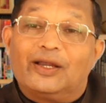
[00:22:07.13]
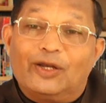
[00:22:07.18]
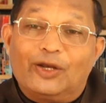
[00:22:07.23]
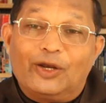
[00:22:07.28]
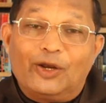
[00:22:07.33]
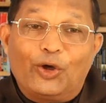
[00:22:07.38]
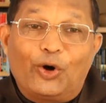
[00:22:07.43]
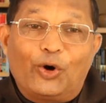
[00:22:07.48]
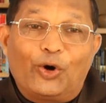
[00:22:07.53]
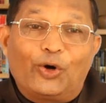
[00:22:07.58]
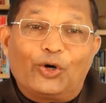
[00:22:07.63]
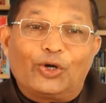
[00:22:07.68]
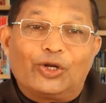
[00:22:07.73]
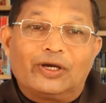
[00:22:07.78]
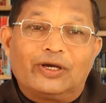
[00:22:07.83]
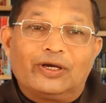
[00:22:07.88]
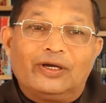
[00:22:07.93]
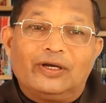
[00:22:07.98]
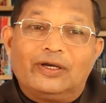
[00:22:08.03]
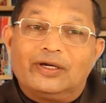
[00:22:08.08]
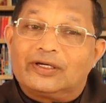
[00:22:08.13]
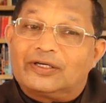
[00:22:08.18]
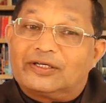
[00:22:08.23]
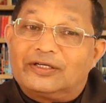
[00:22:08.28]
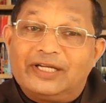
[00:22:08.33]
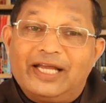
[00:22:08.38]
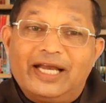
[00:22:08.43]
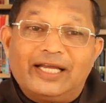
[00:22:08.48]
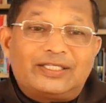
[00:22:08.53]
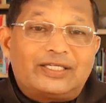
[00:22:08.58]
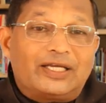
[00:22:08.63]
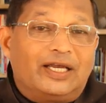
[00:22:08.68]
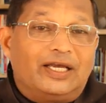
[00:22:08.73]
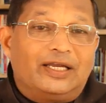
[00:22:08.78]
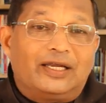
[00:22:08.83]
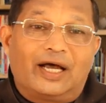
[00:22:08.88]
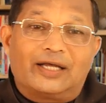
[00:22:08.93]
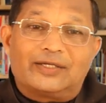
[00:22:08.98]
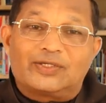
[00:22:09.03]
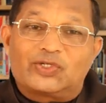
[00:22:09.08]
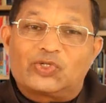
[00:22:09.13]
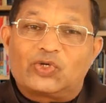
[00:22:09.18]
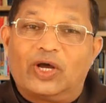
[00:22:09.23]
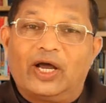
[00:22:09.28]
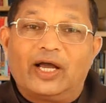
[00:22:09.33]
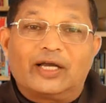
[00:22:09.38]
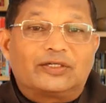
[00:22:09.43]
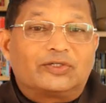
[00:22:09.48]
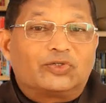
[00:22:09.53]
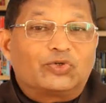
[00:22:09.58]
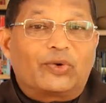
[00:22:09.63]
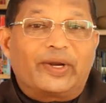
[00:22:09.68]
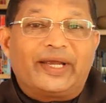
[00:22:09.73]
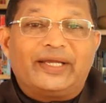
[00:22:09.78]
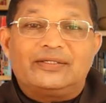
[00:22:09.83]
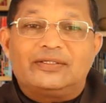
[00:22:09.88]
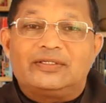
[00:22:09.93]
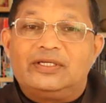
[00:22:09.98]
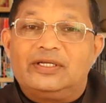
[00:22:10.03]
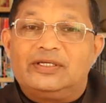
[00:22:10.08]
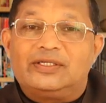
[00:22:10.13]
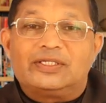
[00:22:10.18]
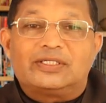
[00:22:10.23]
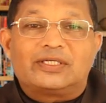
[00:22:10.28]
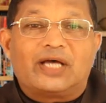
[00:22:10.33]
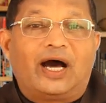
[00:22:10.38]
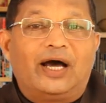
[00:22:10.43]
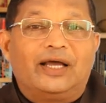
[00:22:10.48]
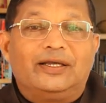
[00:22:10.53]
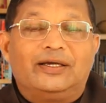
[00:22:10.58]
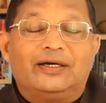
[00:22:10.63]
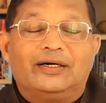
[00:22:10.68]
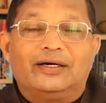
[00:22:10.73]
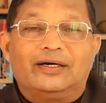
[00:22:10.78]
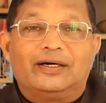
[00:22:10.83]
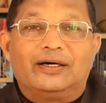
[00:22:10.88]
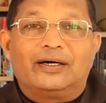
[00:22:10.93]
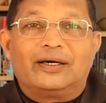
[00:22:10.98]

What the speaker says: Lord, create in us a great desire